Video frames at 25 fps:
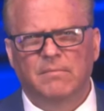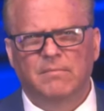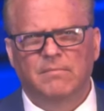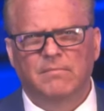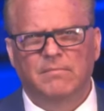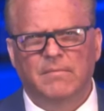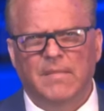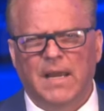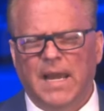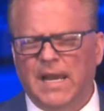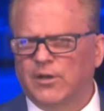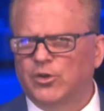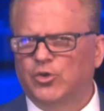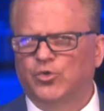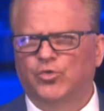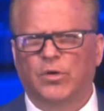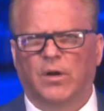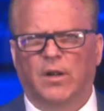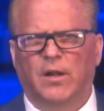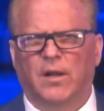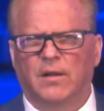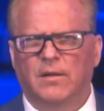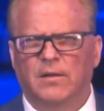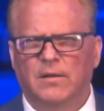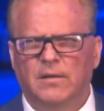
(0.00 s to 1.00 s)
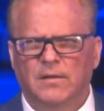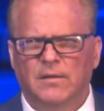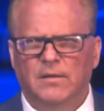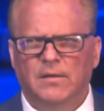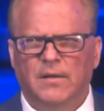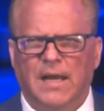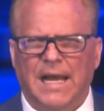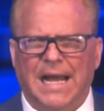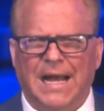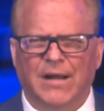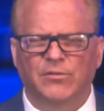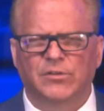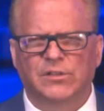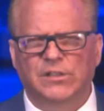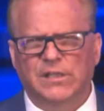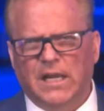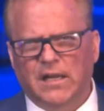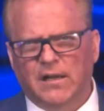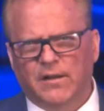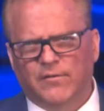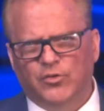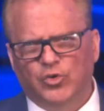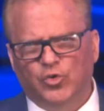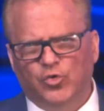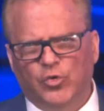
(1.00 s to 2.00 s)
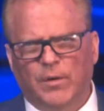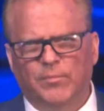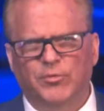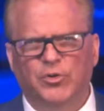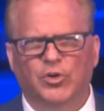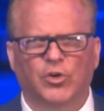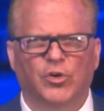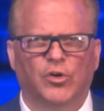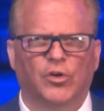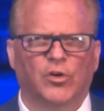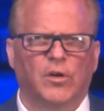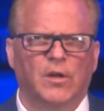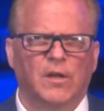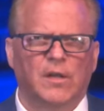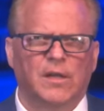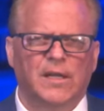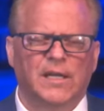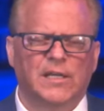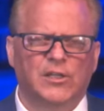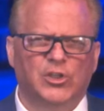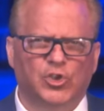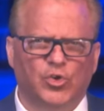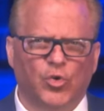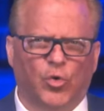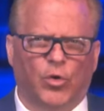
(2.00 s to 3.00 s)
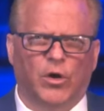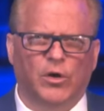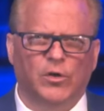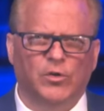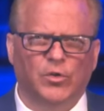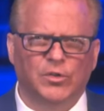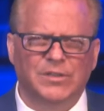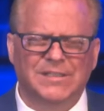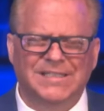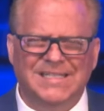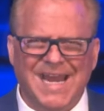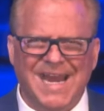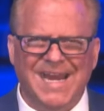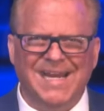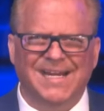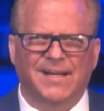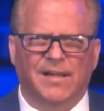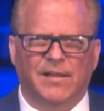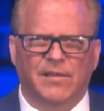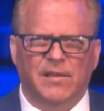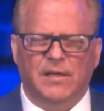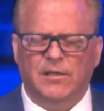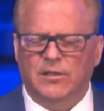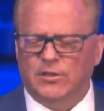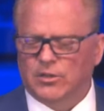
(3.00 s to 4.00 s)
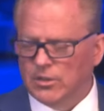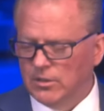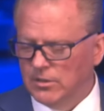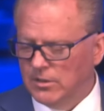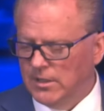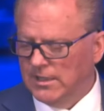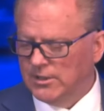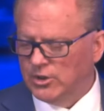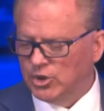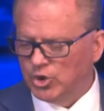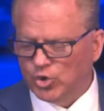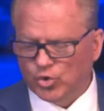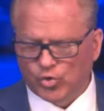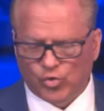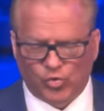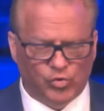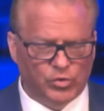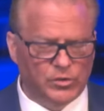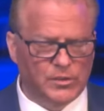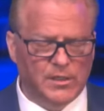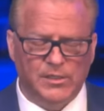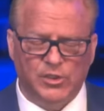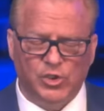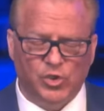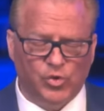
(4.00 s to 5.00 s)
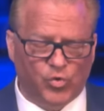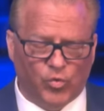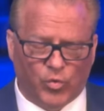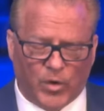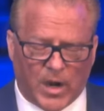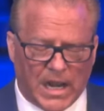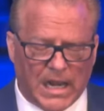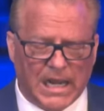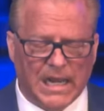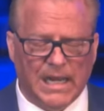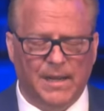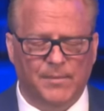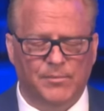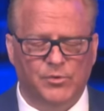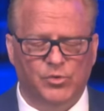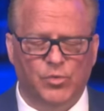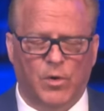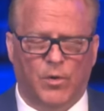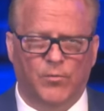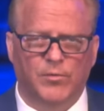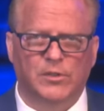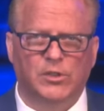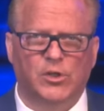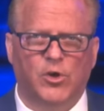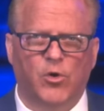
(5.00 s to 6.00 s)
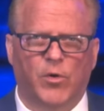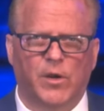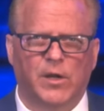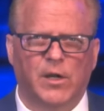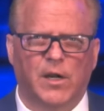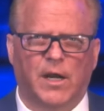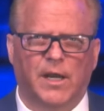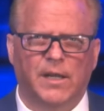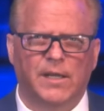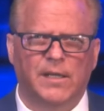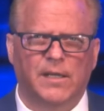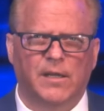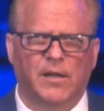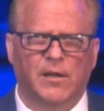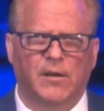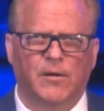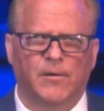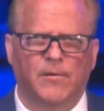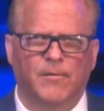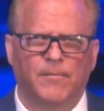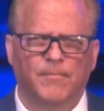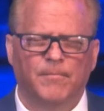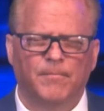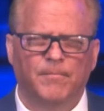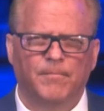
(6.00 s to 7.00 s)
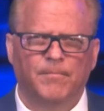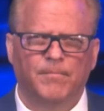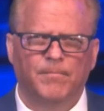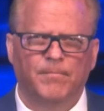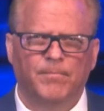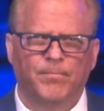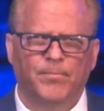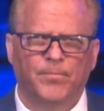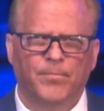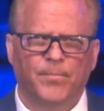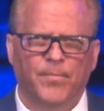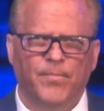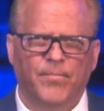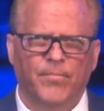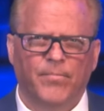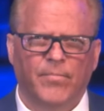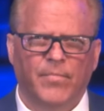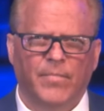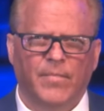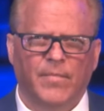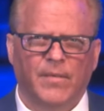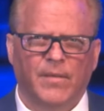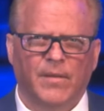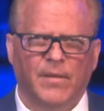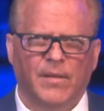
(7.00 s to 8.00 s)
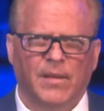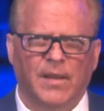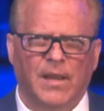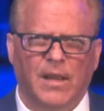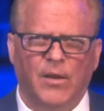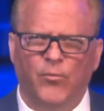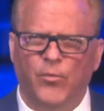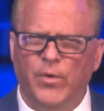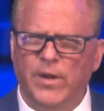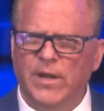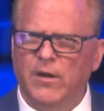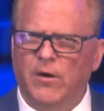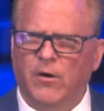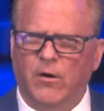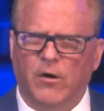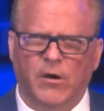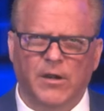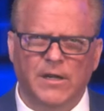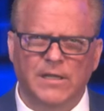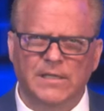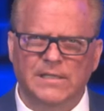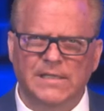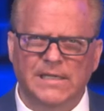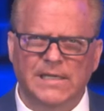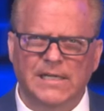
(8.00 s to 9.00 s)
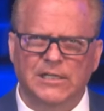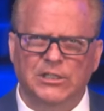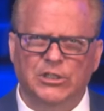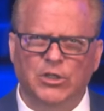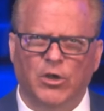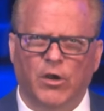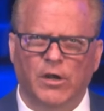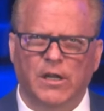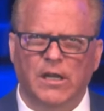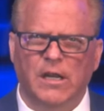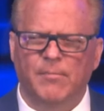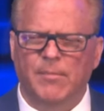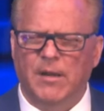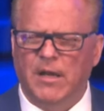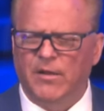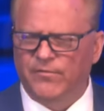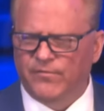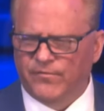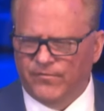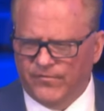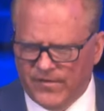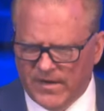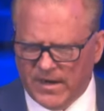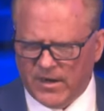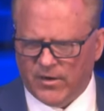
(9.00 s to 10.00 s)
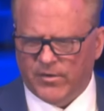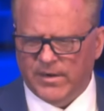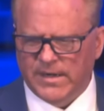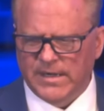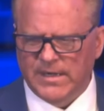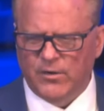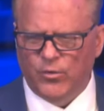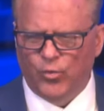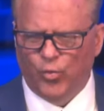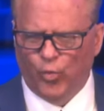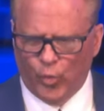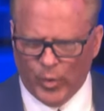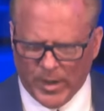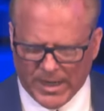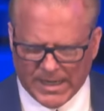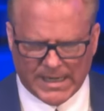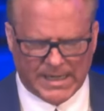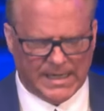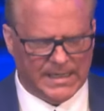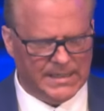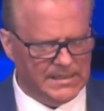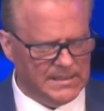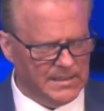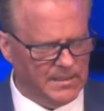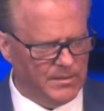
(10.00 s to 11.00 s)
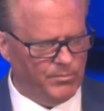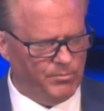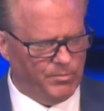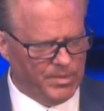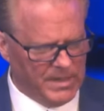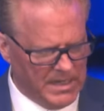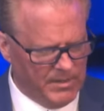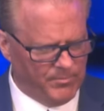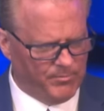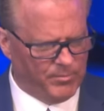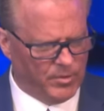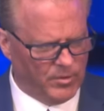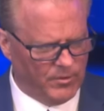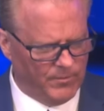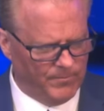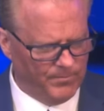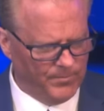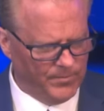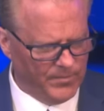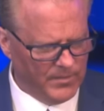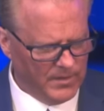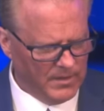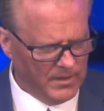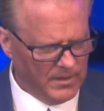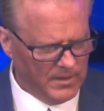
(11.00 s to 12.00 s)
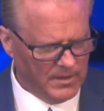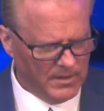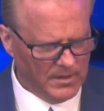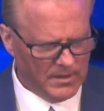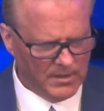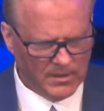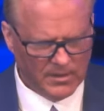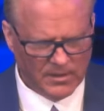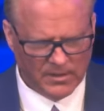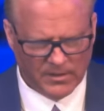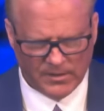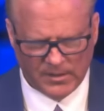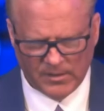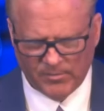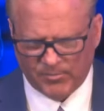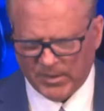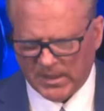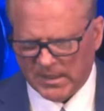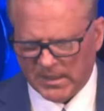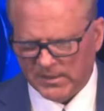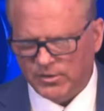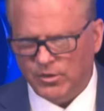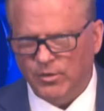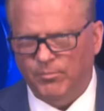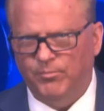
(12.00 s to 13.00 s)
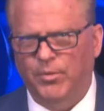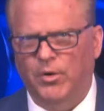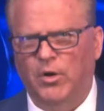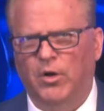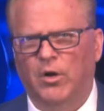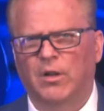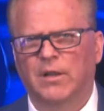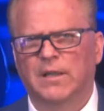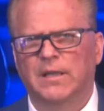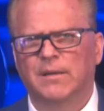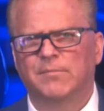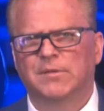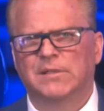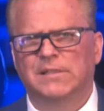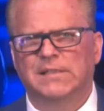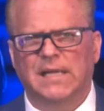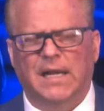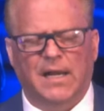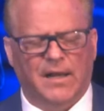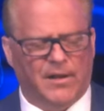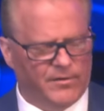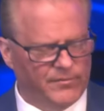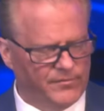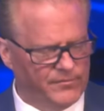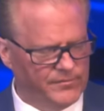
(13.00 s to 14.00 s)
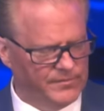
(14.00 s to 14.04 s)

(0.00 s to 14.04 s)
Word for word: extra outside of scripture historical data that ex- describes what was going on here. And we are indeed talking about very wicked people. The apostle Paul himself